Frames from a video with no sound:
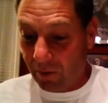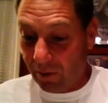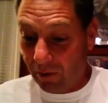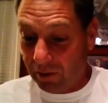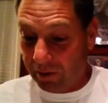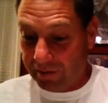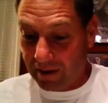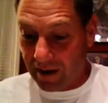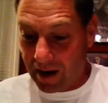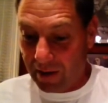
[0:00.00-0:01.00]
all the
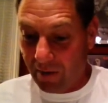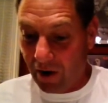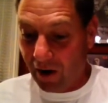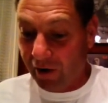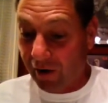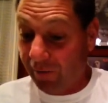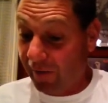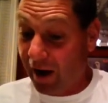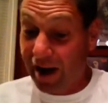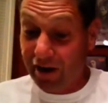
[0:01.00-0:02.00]
time, heart on
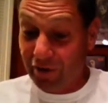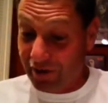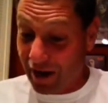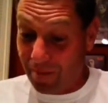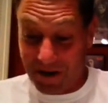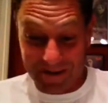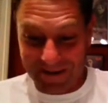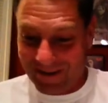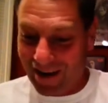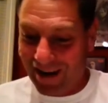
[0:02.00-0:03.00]
fire, you got my
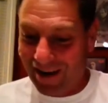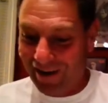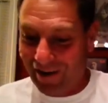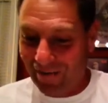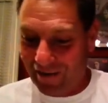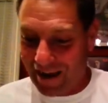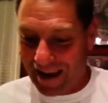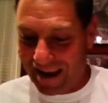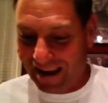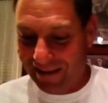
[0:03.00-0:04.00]
desire, of your
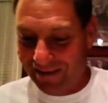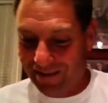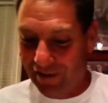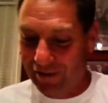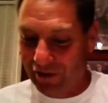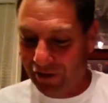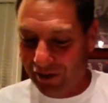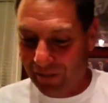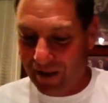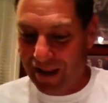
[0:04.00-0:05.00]
hand, under your
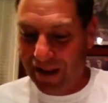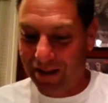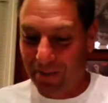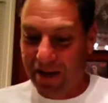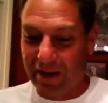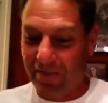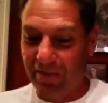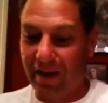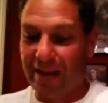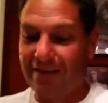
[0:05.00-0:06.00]
command, make it
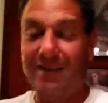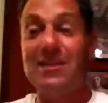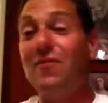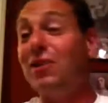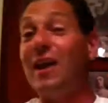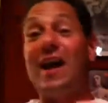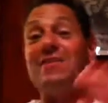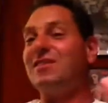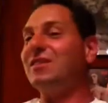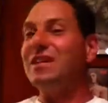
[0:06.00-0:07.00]
fast, it never
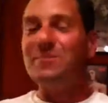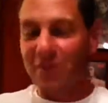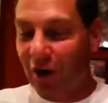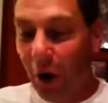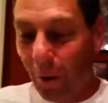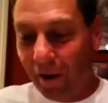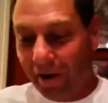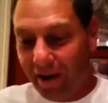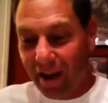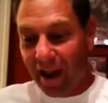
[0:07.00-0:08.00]
lasts, it keeps going.
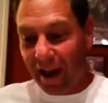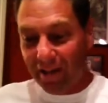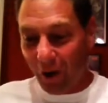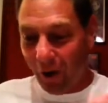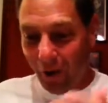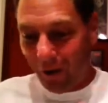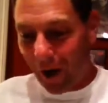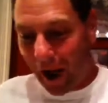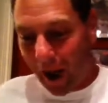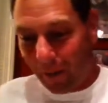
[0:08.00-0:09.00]
And the whole
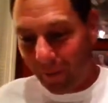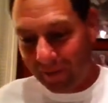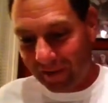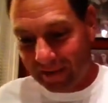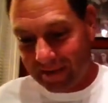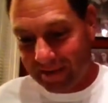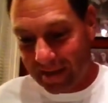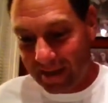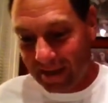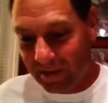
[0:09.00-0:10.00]
album is like the
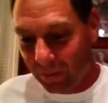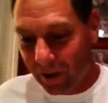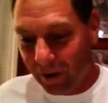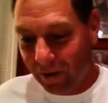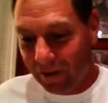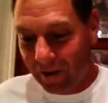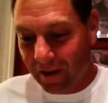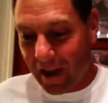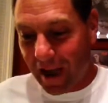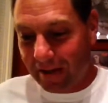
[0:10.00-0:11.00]
Satan's will
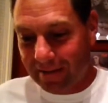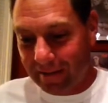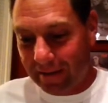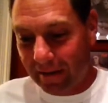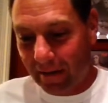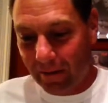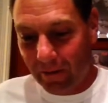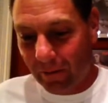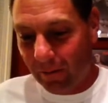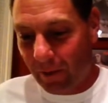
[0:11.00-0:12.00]
has to
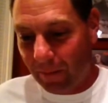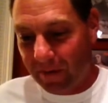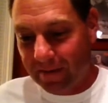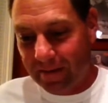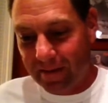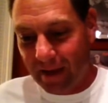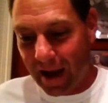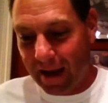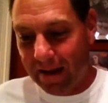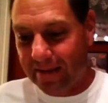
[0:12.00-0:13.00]
kill, weapon is the
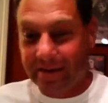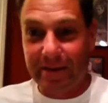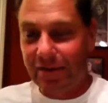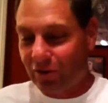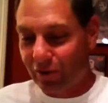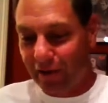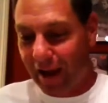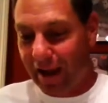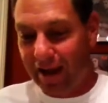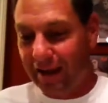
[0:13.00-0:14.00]
night, seize your
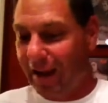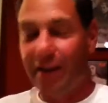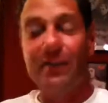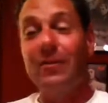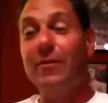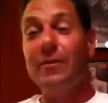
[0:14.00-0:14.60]
light. And